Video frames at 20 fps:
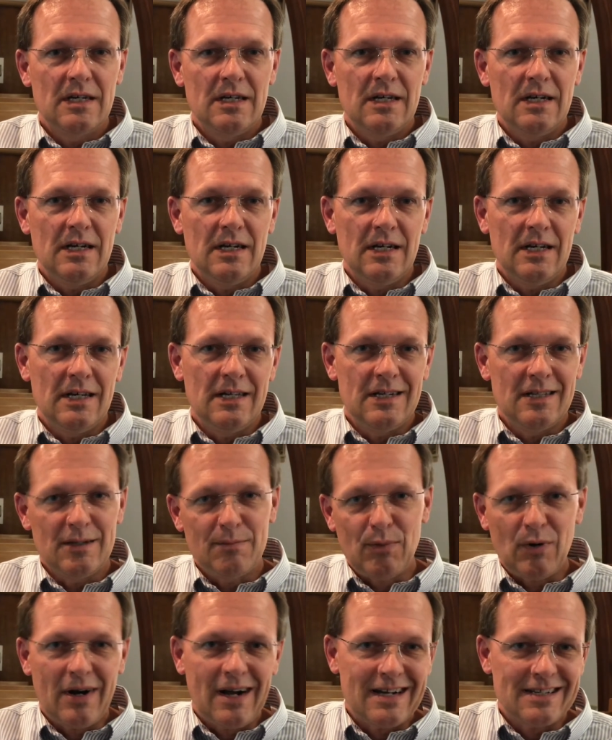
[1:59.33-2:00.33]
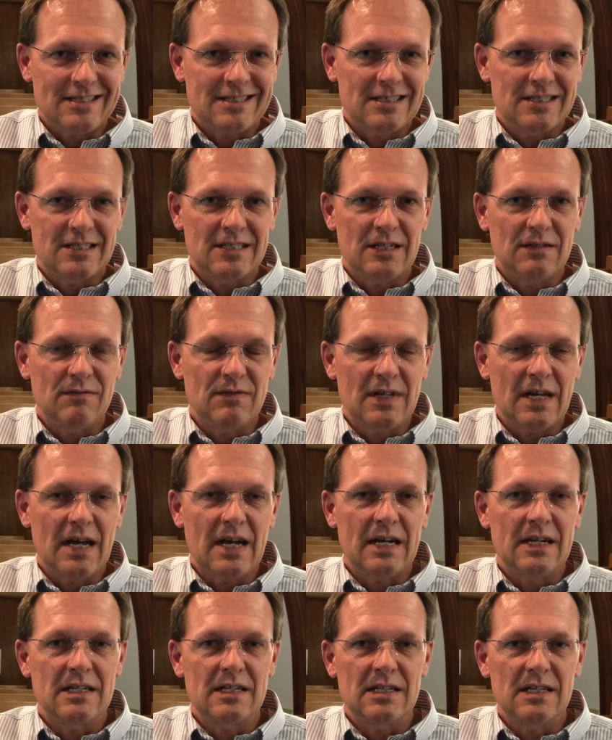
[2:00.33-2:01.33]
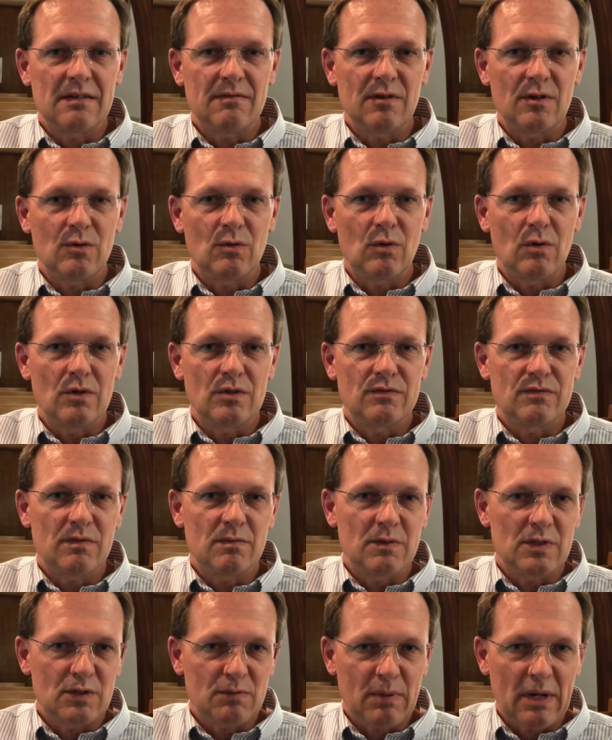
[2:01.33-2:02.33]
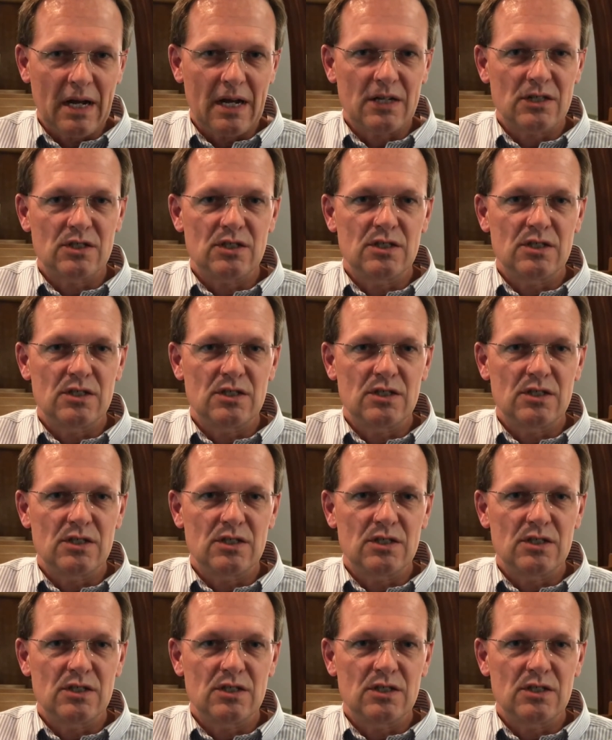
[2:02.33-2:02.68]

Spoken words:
And in the process of that, give it awards from this past